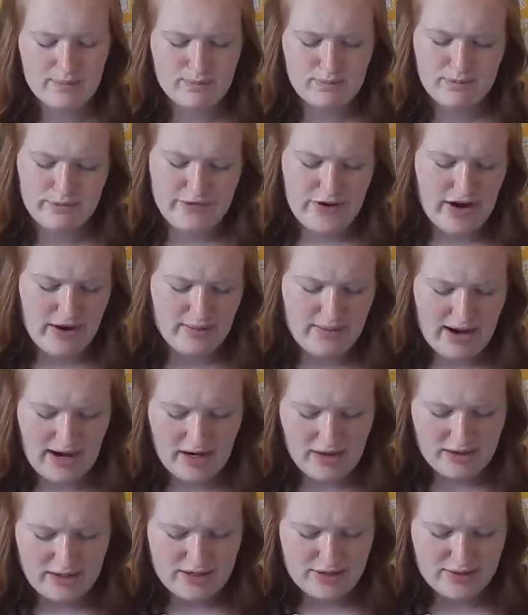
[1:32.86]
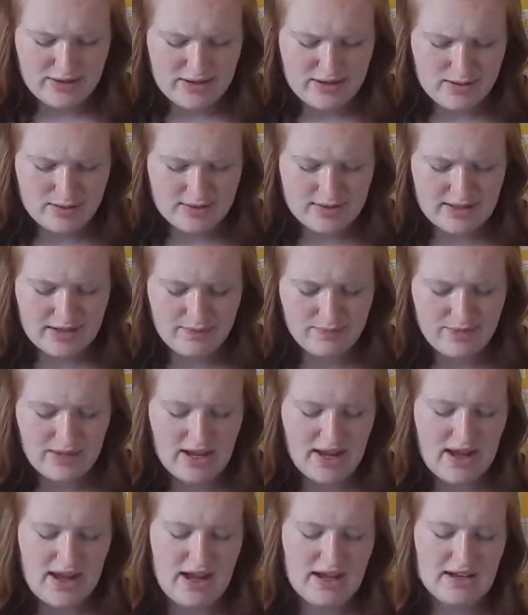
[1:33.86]
Very rarely do I use them.
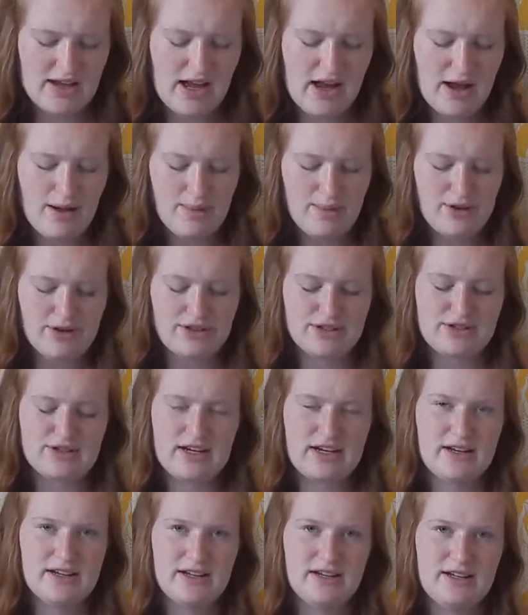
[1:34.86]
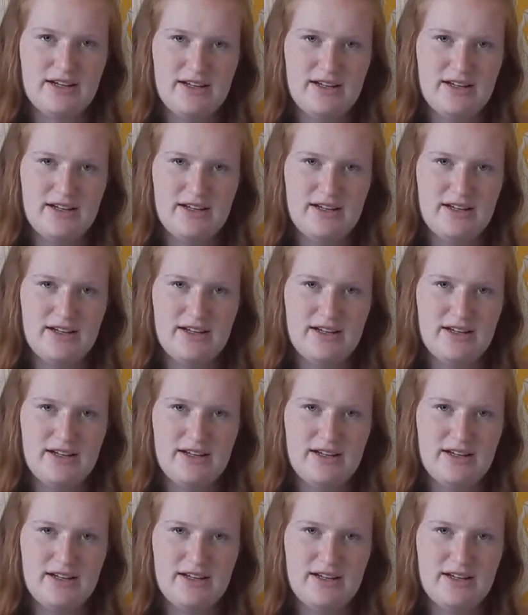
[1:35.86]
They're just like,